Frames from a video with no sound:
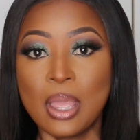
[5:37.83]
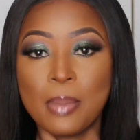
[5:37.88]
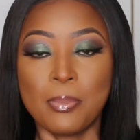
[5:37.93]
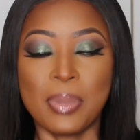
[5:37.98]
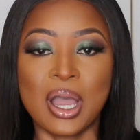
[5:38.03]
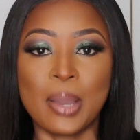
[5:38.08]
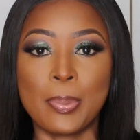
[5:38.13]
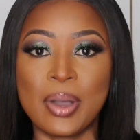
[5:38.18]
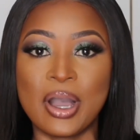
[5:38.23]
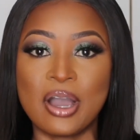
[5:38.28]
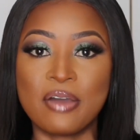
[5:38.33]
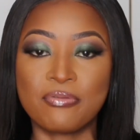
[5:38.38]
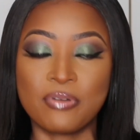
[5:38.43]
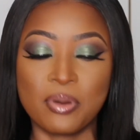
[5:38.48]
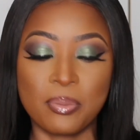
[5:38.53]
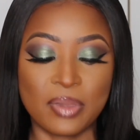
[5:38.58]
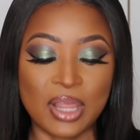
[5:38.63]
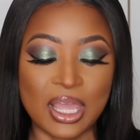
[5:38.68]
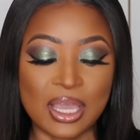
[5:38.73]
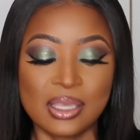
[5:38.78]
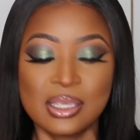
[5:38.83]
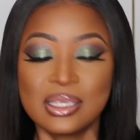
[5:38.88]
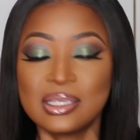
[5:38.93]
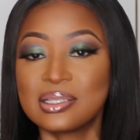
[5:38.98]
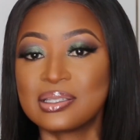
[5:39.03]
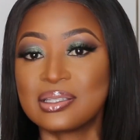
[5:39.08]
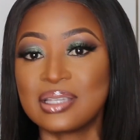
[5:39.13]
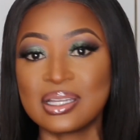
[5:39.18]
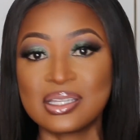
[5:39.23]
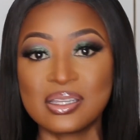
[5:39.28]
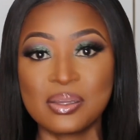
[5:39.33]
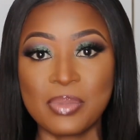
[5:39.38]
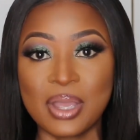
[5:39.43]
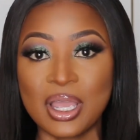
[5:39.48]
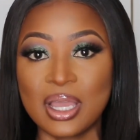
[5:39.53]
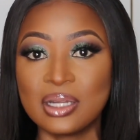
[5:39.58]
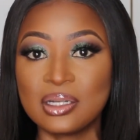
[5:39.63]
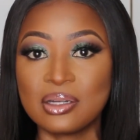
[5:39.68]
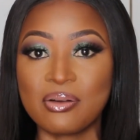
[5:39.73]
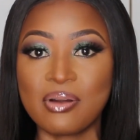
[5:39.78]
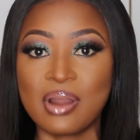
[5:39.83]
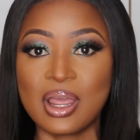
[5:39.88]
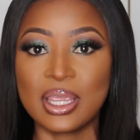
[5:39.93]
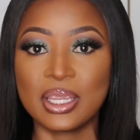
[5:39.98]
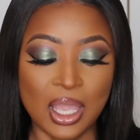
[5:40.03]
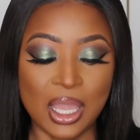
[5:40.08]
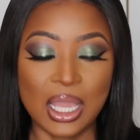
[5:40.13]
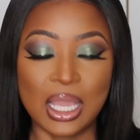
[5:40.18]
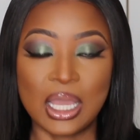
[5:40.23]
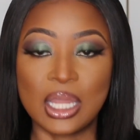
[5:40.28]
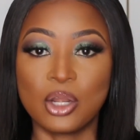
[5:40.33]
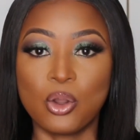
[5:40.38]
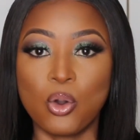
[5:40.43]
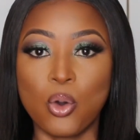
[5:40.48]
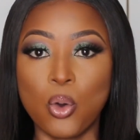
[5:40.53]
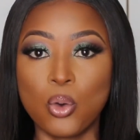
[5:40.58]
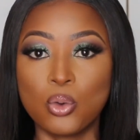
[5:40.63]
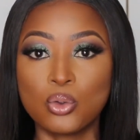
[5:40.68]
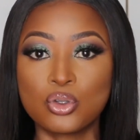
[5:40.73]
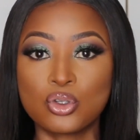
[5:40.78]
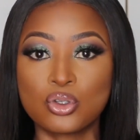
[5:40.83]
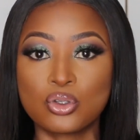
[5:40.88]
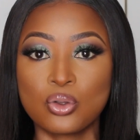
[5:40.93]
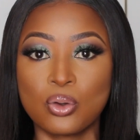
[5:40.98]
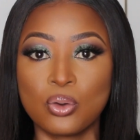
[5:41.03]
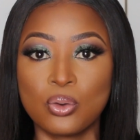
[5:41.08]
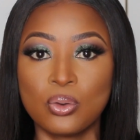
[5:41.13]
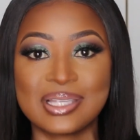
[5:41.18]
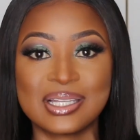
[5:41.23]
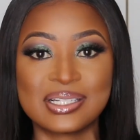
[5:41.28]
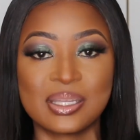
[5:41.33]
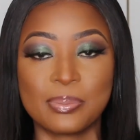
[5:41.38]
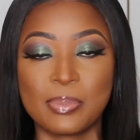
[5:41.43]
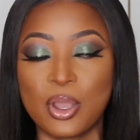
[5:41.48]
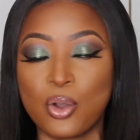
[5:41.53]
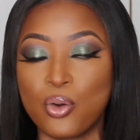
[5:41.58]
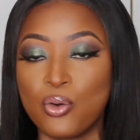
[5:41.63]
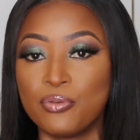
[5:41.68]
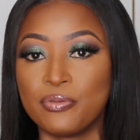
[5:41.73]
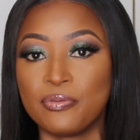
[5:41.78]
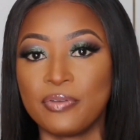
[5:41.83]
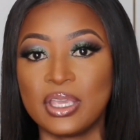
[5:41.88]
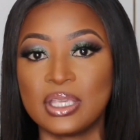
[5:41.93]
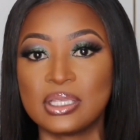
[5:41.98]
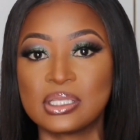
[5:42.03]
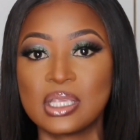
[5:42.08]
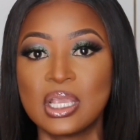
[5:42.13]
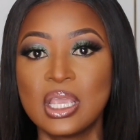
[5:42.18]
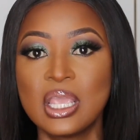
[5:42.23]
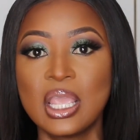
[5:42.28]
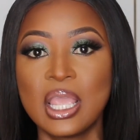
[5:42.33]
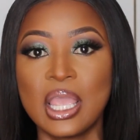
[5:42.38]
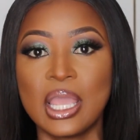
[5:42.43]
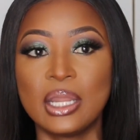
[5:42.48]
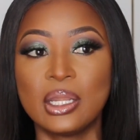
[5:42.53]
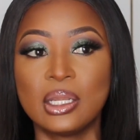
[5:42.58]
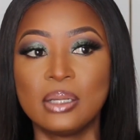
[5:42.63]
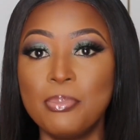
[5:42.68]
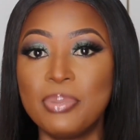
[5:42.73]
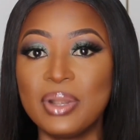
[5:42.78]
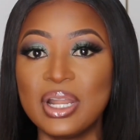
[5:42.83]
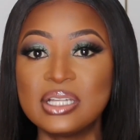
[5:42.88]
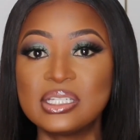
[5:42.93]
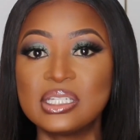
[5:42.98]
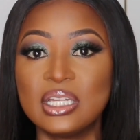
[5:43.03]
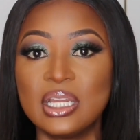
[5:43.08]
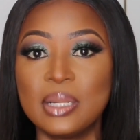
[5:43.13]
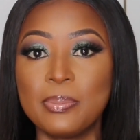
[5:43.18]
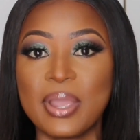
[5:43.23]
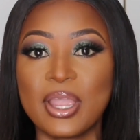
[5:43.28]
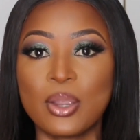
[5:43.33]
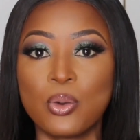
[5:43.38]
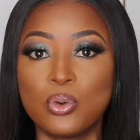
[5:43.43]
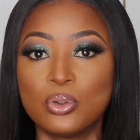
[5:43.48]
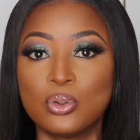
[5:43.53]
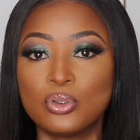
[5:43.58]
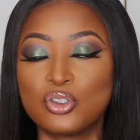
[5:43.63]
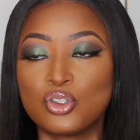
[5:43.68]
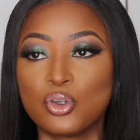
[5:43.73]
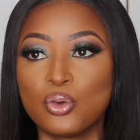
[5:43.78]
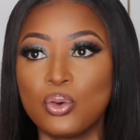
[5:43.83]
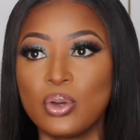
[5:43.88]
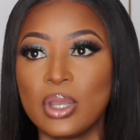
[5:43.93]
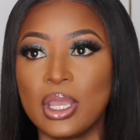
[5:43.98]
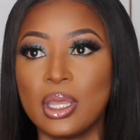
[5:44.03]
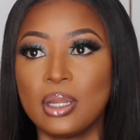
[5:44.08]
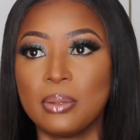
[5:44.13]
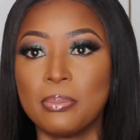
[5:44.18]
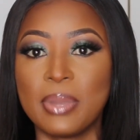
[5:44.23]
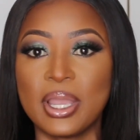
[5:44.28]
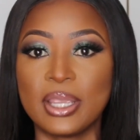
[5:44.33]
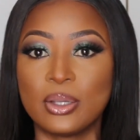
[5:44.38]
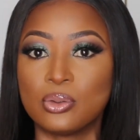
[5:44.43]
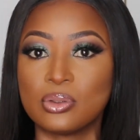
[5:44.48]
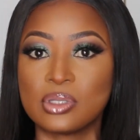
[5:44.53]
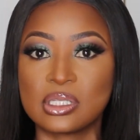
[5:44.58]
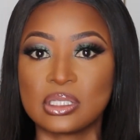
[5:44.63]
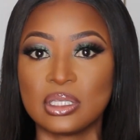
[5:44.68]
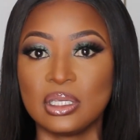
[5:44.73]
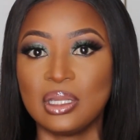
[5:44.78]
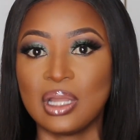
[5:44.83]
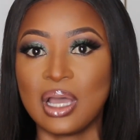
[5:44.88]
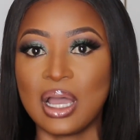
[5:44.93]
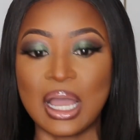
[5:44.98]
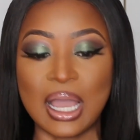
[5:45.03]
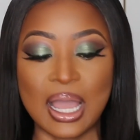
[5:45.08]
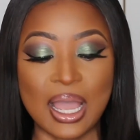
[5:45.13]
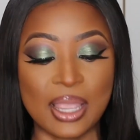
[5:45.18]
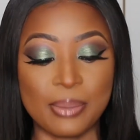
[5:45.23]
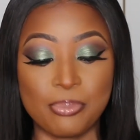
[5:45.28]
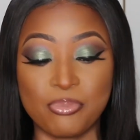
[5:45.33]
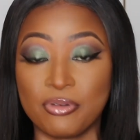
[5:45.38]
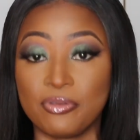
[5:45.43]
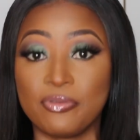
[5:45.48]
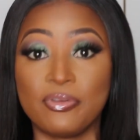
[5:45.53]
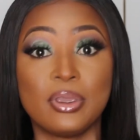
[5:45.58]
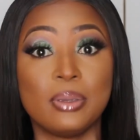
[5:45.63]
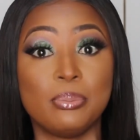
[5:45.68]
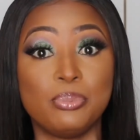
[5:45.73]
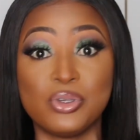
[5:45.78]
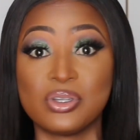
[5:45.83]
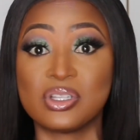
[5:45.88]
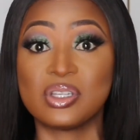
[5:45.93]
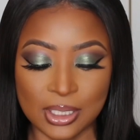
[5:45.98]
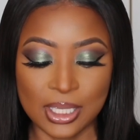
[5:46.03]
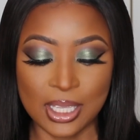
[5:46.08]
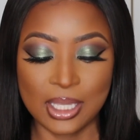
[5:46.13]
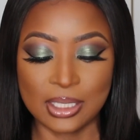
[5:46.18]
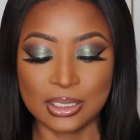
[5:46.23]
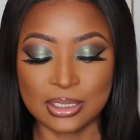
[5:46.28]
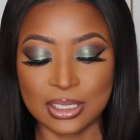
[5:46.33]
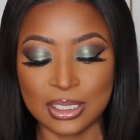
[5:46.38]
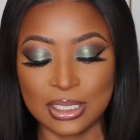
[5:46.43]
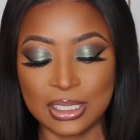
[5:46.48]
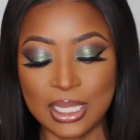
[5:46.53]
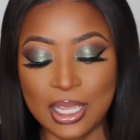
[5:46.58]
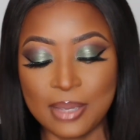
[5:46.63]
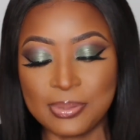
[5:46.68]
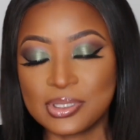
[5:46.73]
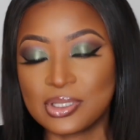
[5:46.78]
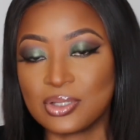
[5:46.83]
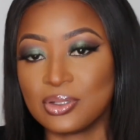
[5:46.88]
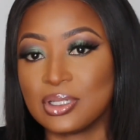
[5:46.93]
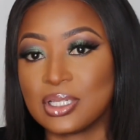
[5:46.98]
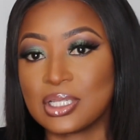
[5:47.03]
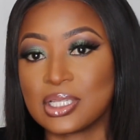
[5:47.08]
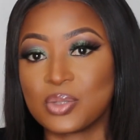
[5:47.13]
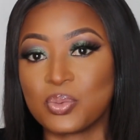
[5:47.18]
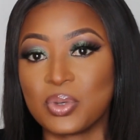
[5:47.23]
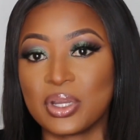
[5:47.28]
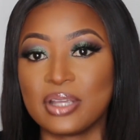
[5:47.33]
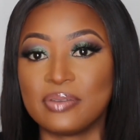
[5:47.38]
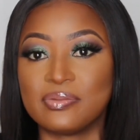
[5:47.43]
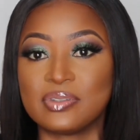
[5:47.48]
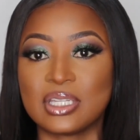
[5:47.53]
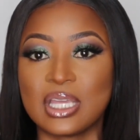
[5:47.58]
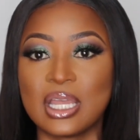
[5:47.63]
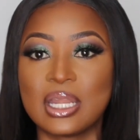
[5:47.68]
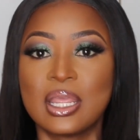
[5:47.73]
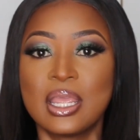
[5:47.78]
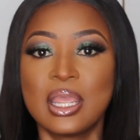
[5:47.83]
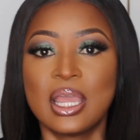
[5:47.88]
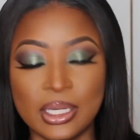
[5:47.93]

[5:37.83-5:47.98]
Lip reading: But apart from that, setting my under eye and also setting my whole face and blending in my contour and my concealer, I prefer beauty. And yep, so this is what I've done.